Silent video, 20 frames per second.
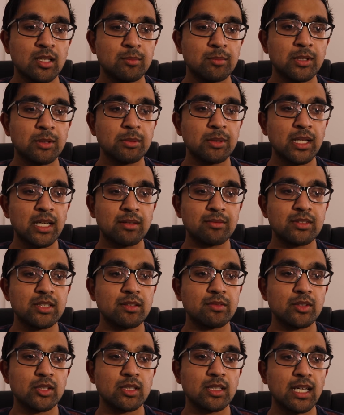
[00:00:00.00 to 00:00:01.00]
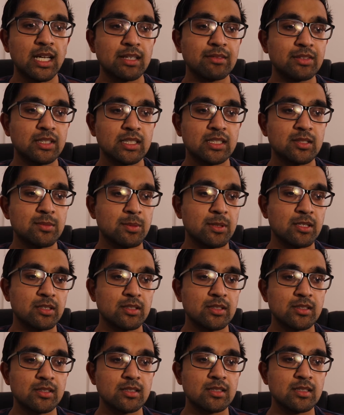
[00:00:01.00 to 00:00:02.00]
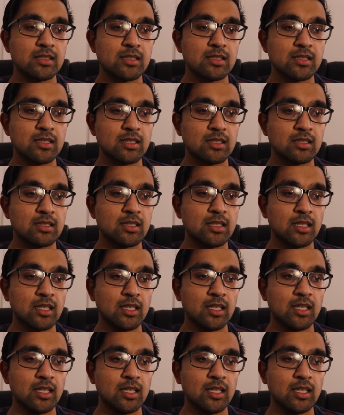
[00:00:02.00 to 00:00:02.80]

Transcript: people have different life experiences and,